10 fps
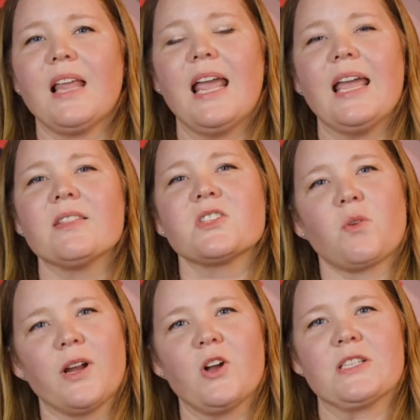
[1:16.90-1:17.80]
And the
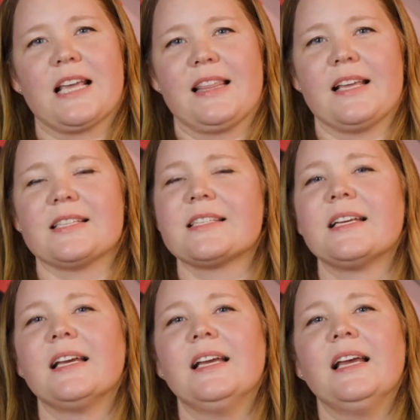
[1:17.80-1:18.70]
story goes like this.
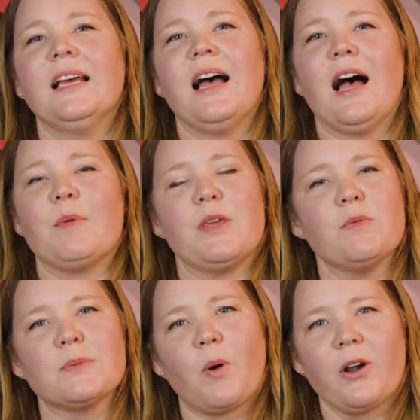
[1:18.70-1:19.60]
He
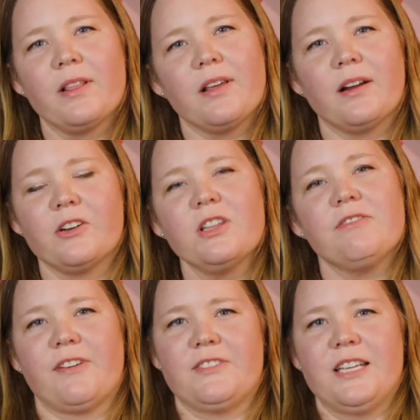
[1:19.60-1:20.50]
was born in the early
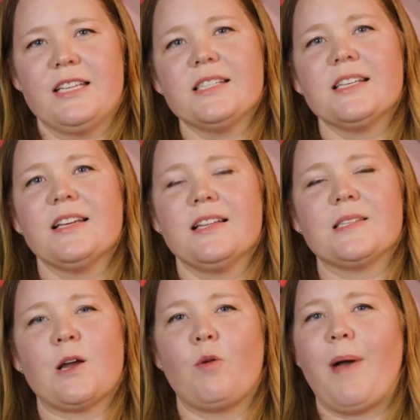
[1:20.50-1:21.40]
50s, and
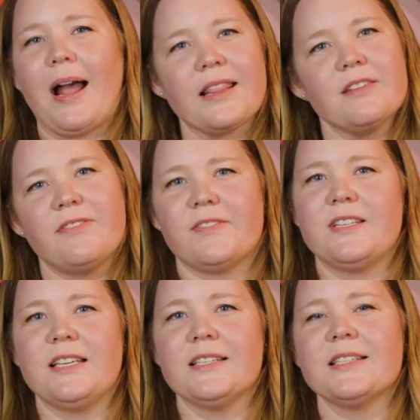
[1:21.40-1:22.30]
so back in the
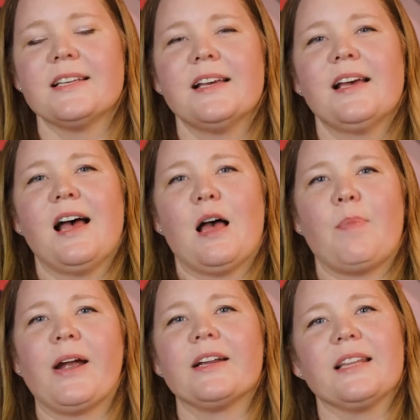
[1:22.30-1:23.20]
50s,
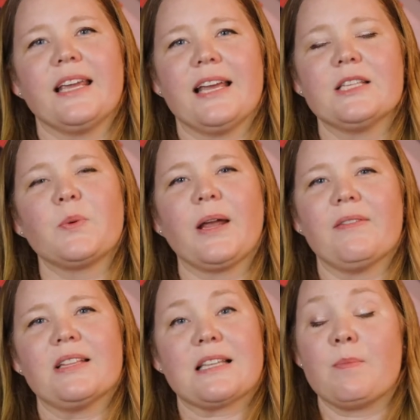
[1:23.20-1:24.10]
apparently kids were
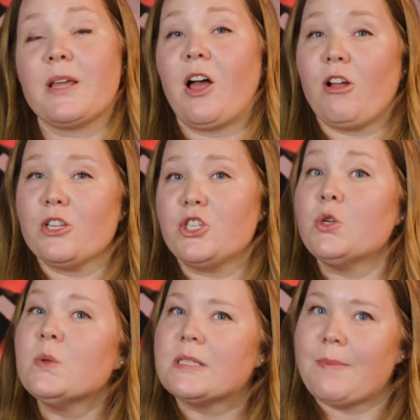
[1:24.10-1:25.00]
given something called
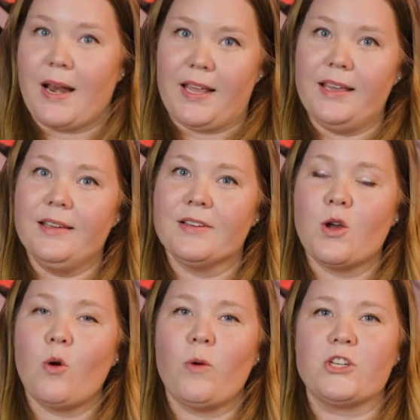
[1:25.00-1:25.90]
juice money,
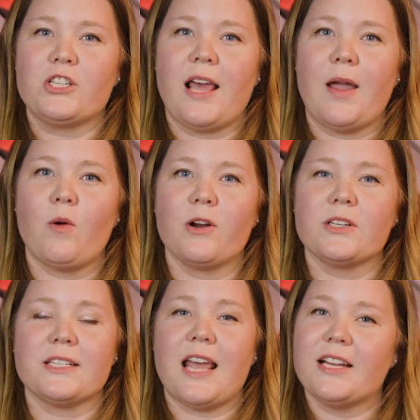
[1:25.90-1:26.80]
which they were
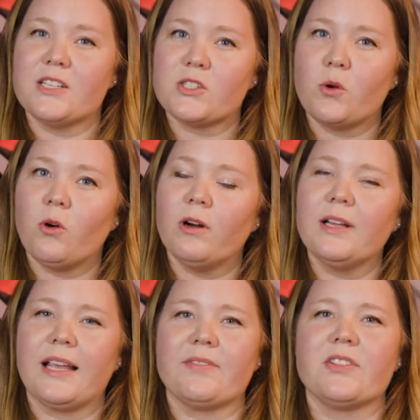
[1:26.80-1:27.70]
to take to school
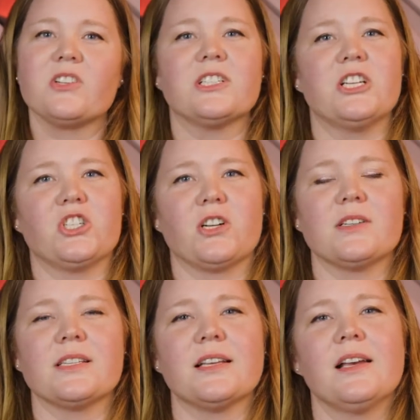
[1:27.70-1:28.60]
and give to their
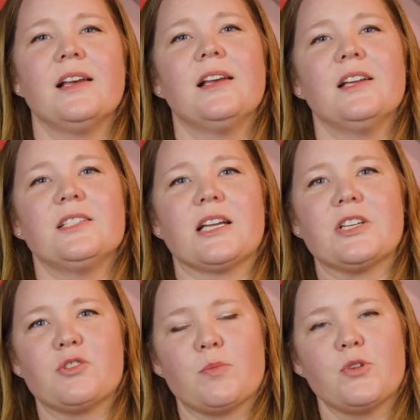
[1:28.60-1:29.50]
teachers to
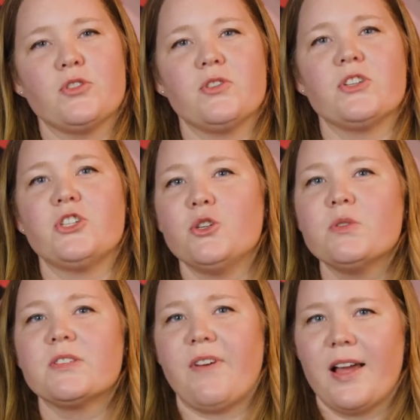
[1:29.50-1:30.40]
contribute to the
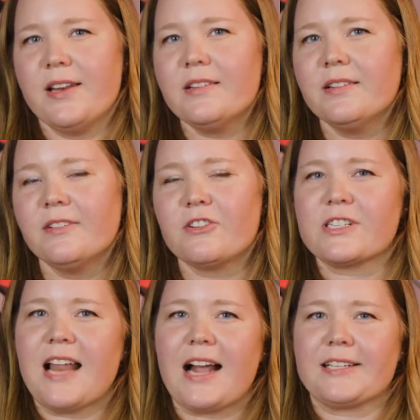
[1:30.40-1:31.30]
juice fund for
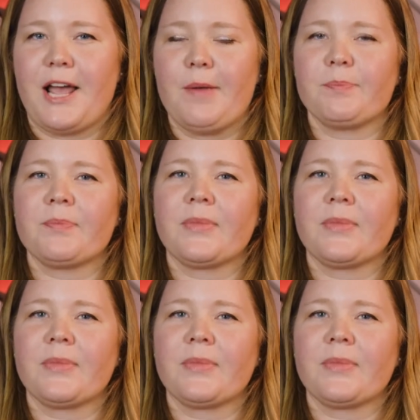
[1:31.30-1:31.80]
snack time.